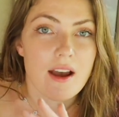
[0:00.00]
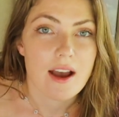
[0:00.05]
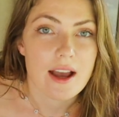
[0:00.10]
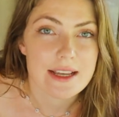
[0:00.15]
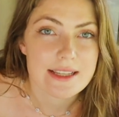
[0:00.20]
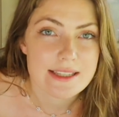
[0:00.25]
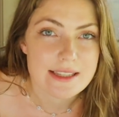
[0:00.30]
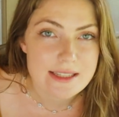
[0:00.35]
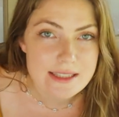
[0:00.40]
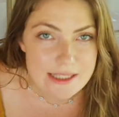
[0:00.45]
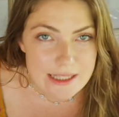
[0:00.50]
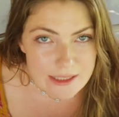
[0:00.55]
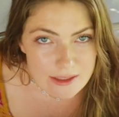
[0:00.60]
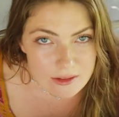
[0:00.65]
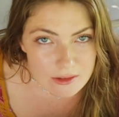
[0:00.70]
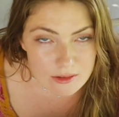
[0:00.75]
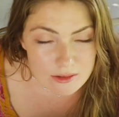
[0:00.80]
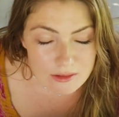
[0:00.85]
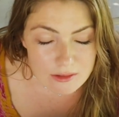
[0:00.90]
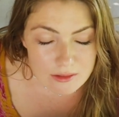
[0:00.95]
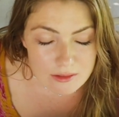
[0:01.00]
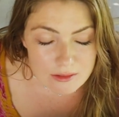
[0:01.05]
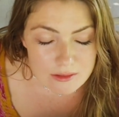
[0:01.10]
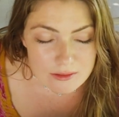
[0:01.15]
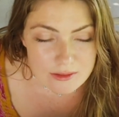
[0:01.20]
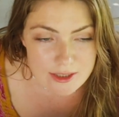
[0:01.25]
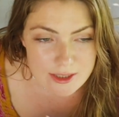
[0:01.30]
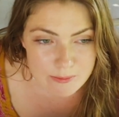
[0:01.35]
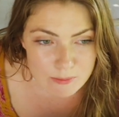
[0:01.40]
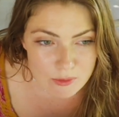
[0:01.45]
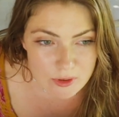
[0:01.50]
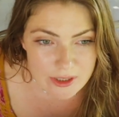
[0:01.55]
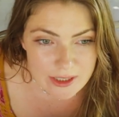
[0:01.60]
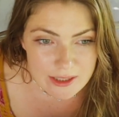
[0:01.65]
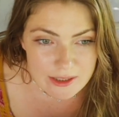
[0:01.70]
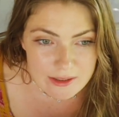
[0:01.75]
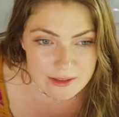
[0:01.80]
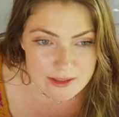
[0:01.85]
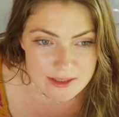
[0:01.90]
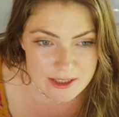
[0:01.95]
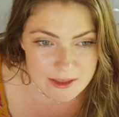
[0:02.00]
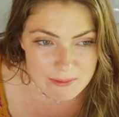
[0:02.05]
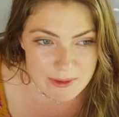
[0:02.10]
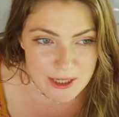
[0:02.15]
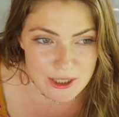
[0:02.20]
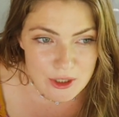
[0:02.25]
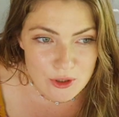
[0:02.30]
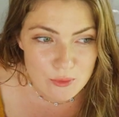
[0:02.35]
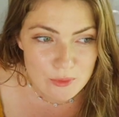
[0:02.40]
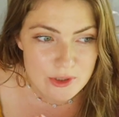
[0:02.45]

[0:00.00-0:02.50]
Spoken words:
a single spring tomato,